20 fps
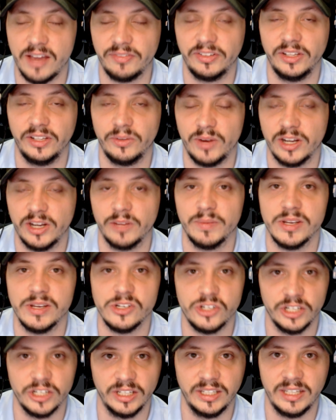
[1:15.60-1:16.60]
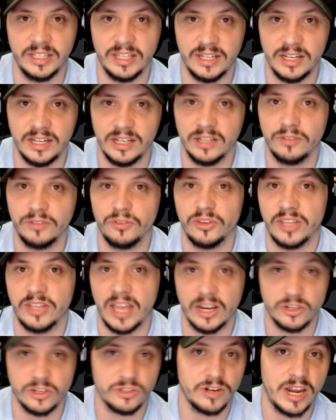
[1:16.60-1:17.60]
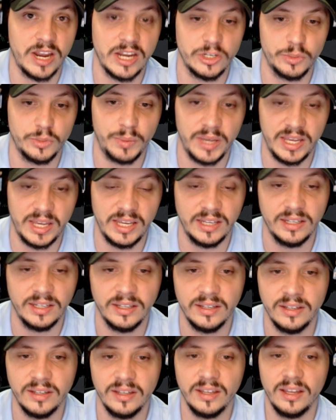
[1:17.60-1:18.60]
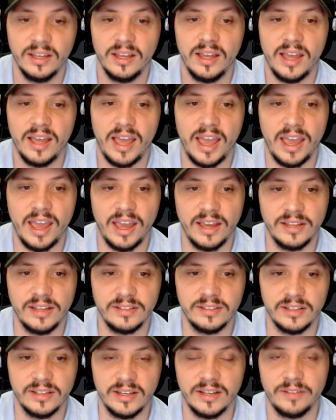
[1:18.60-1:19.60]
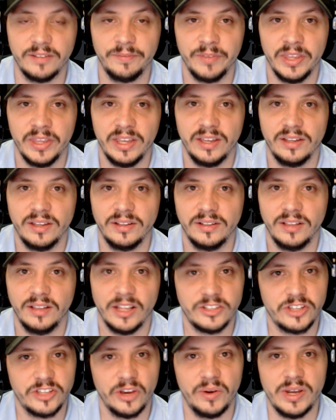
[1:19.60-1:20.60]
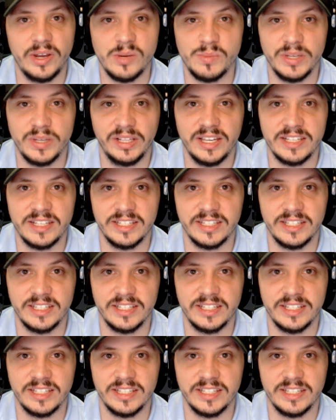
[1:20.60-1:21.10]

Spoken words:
recommend Jillian here for the extra HP. And let's go in and be lazy